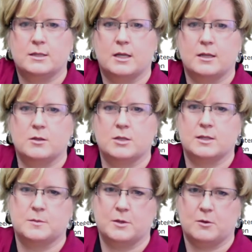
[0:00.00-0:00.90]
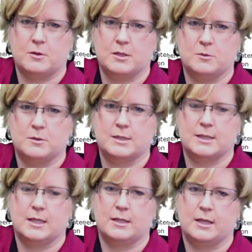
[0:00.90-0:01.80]
and then just below it, you will
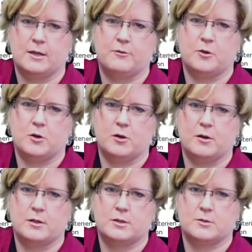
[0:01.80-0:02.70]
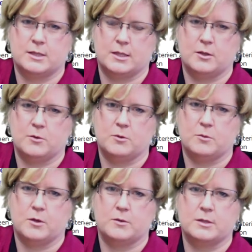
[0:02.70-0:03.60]
see a link for streets and local
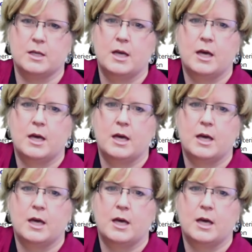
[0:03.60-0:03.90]
roads.